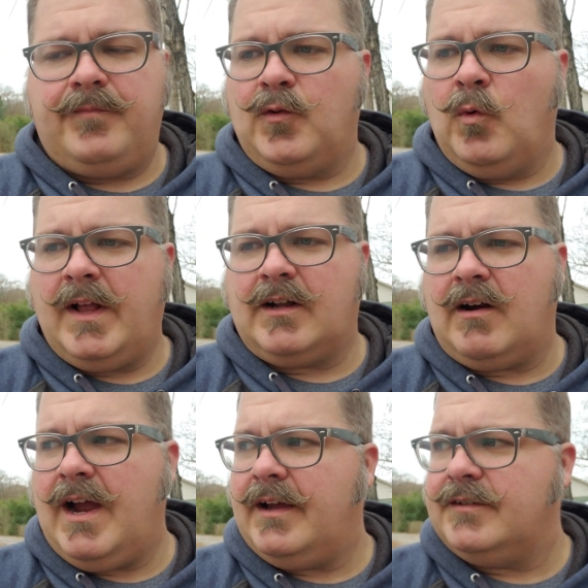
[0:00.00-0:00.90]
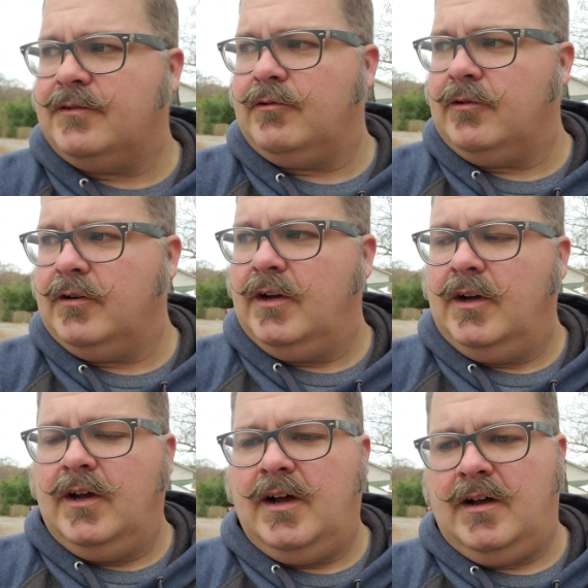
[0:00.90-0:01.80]
wet grass or
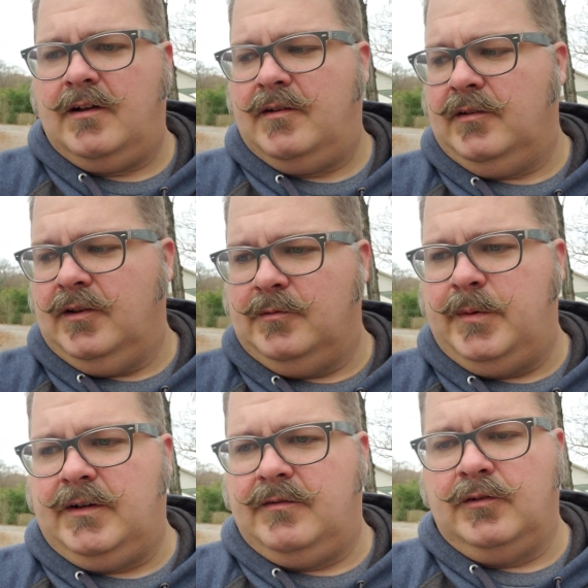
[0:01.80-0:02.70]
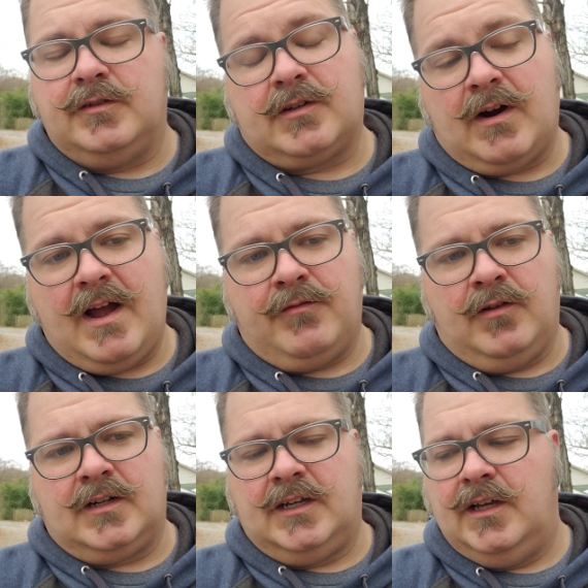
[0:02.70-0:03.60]
a little bit of loose
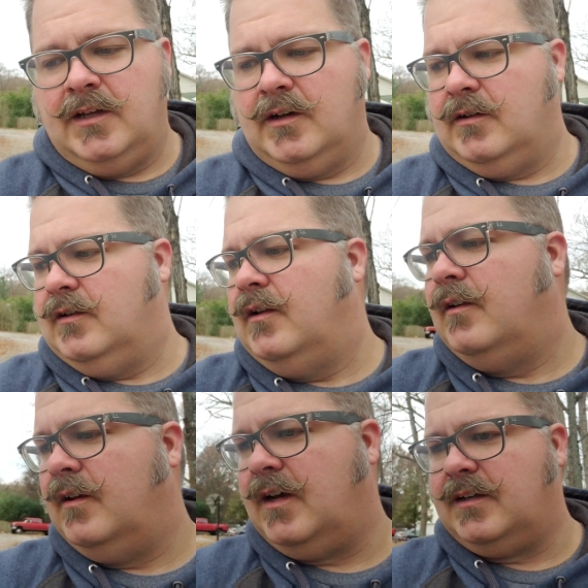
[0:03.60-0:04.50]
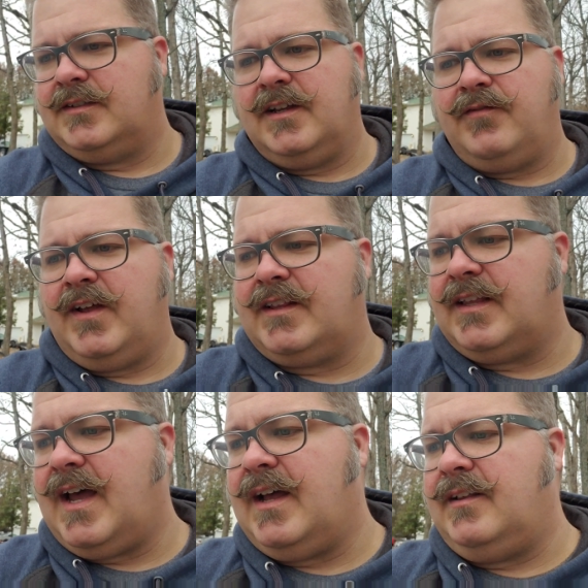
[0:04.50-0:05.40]
gravel on a hill, stuff like
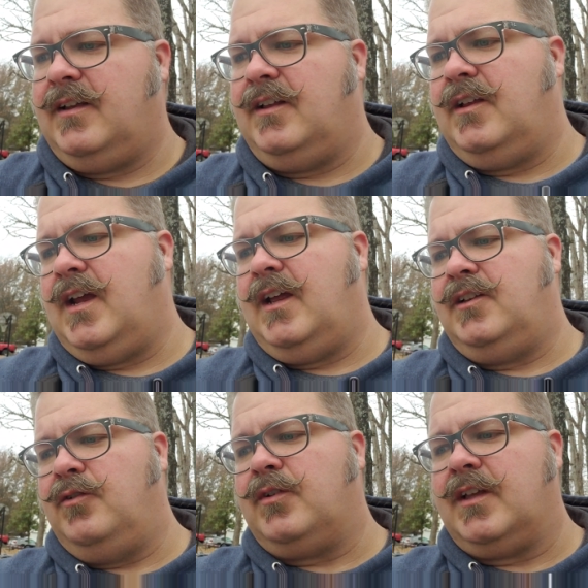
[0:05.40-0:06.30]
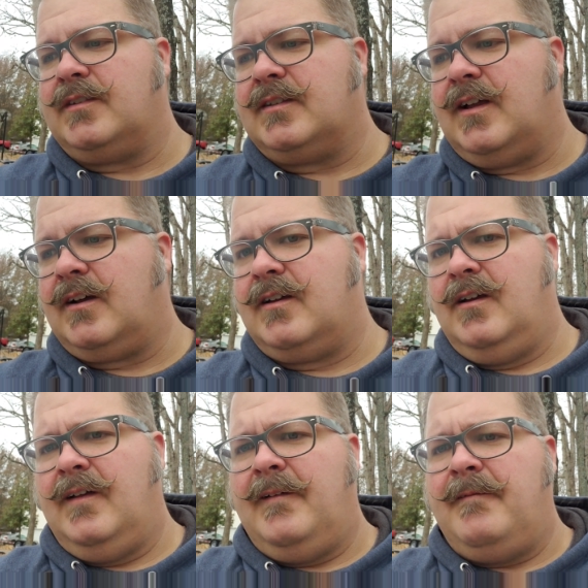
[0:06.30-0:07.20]
that, and you would get stuck
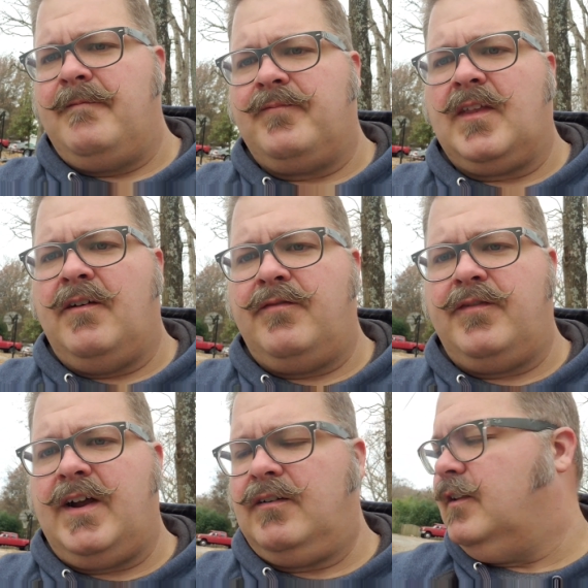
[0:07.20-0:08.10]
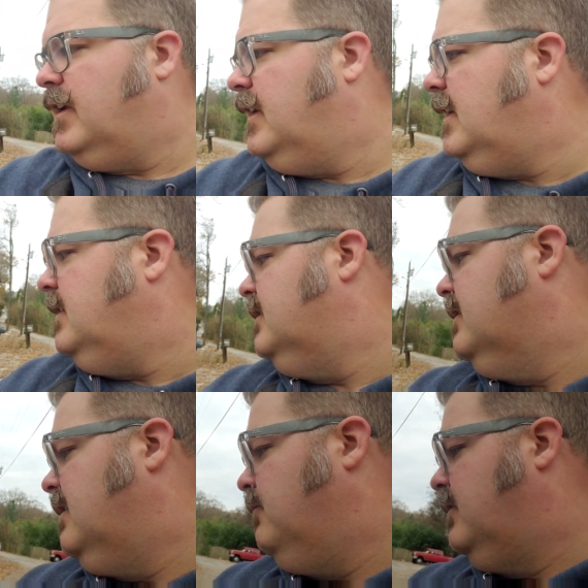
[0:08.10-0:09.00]
fairly
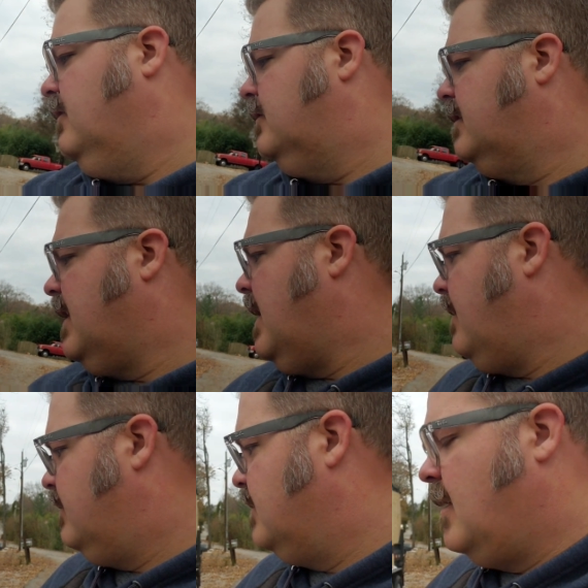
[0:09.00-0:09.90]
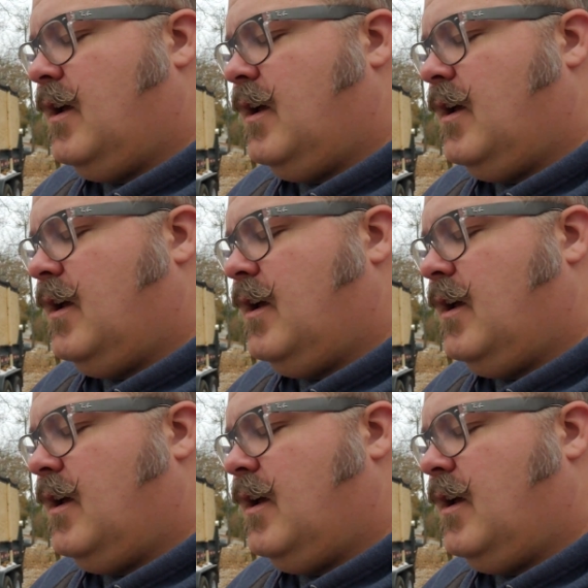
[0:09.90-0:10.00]
easily with those tires.